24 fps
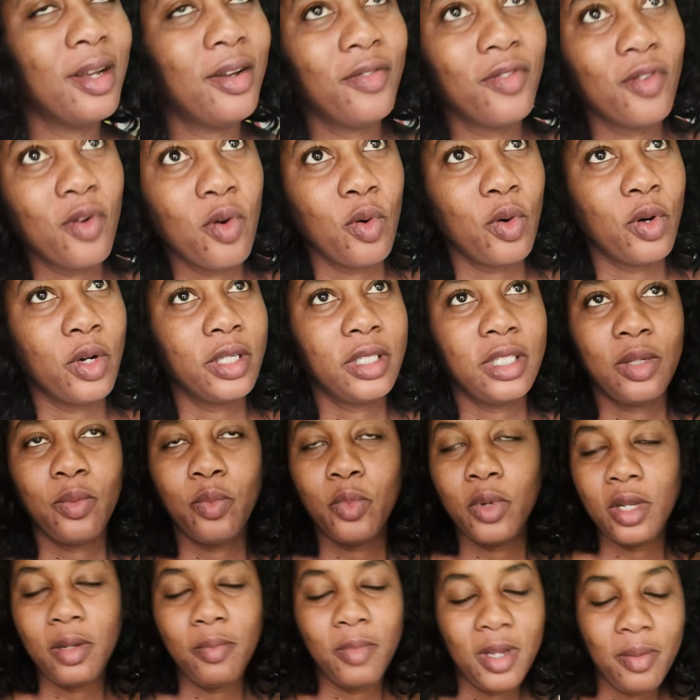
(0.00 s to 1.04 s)
Of course, it
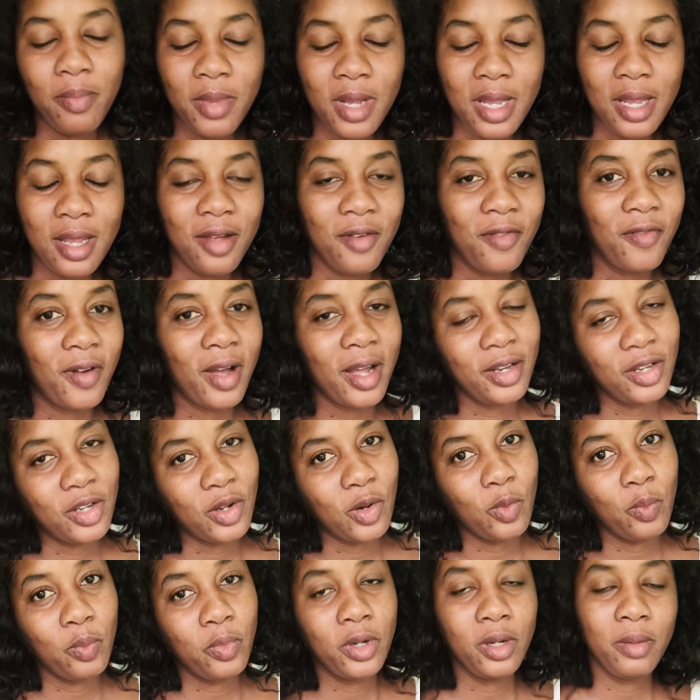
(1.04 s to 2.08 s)
wouldn't be me if I
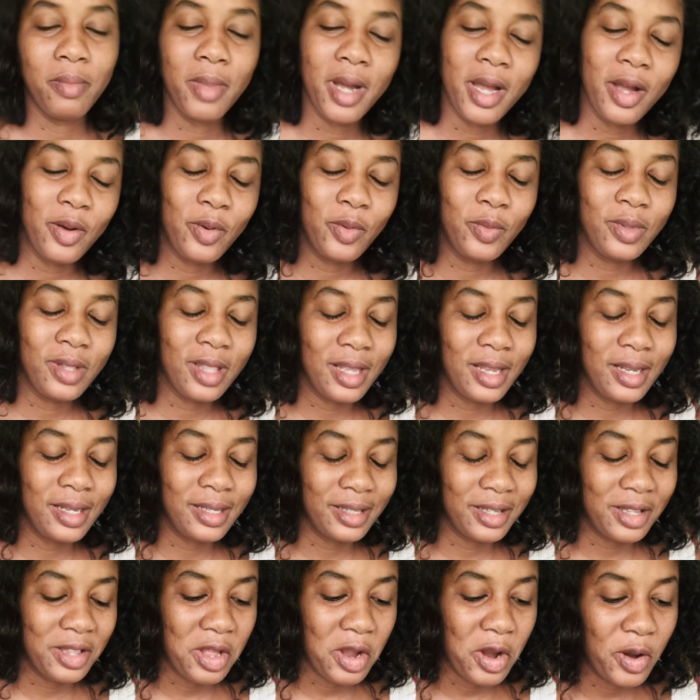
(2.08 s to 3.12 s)
don't put my own
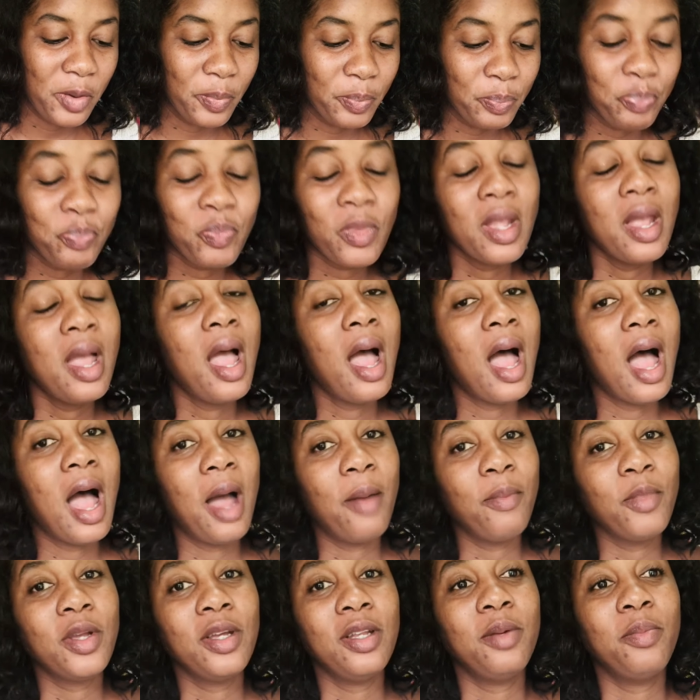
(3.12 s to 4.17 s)
things in there.
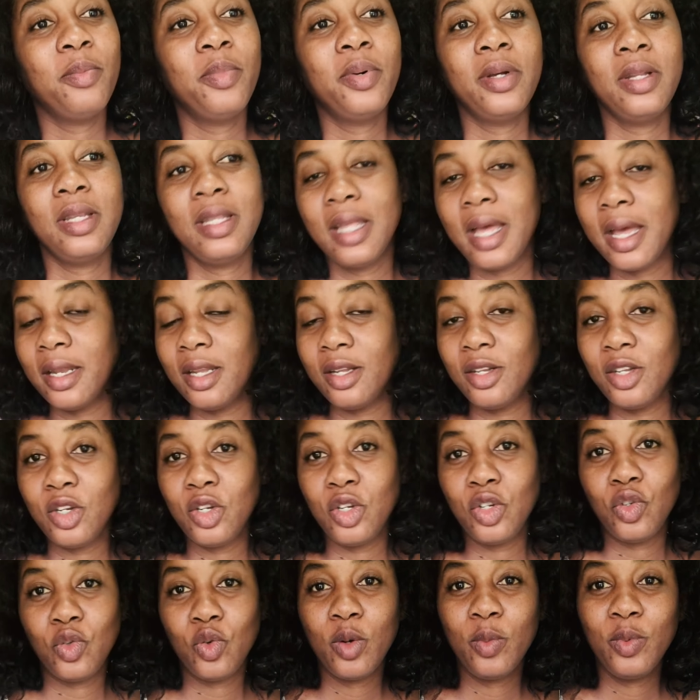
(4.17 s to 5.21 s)
I'm gonna put that in the
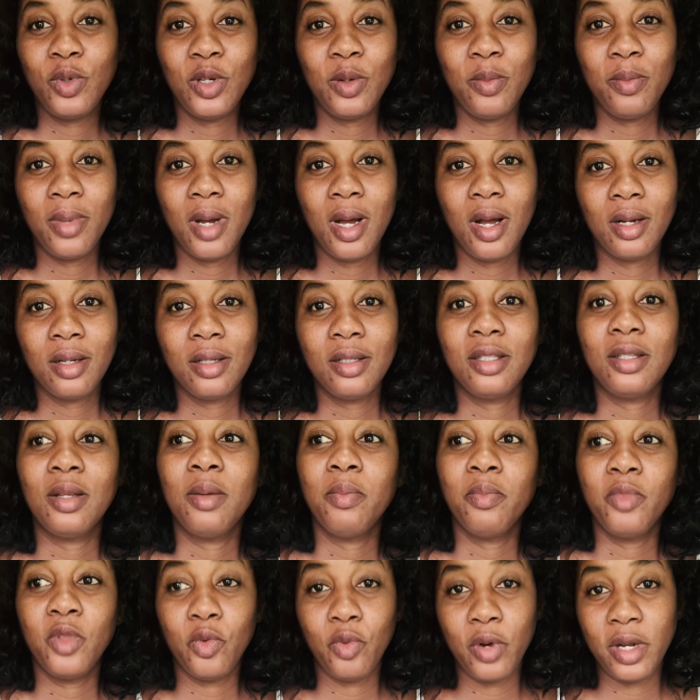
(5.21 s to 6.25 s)
description box,
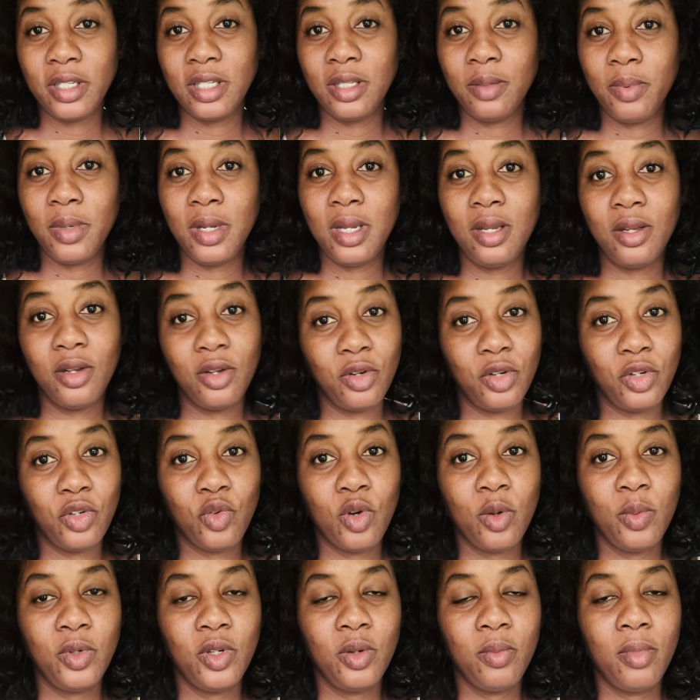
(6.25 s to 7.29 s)
the recipe in the
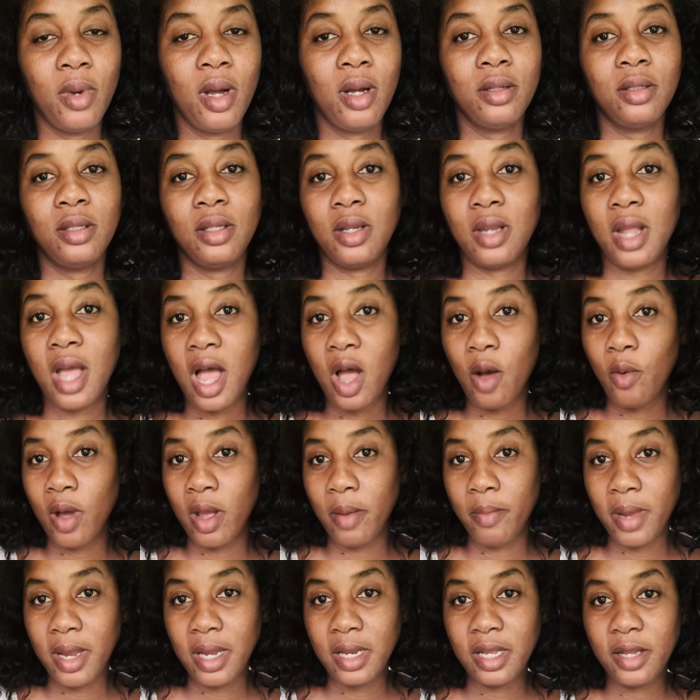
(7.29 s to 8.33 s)
description box and how I
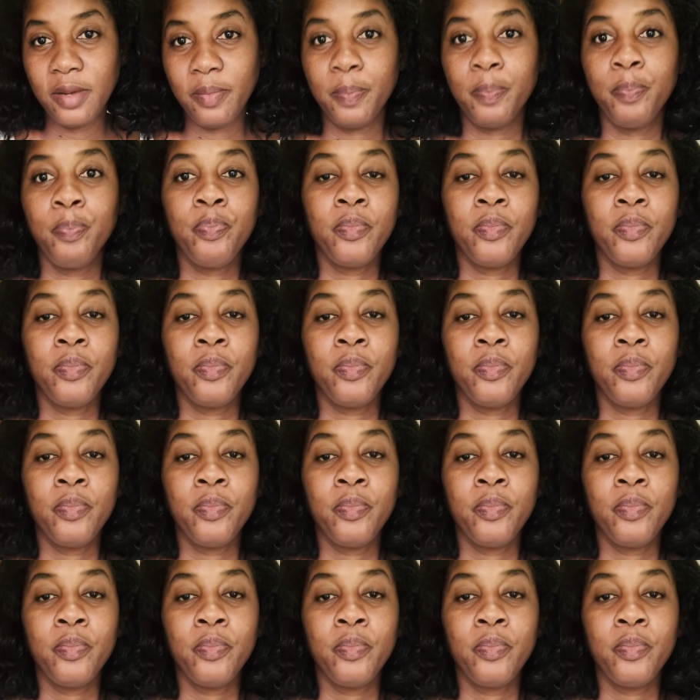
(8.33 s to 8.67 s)
made it.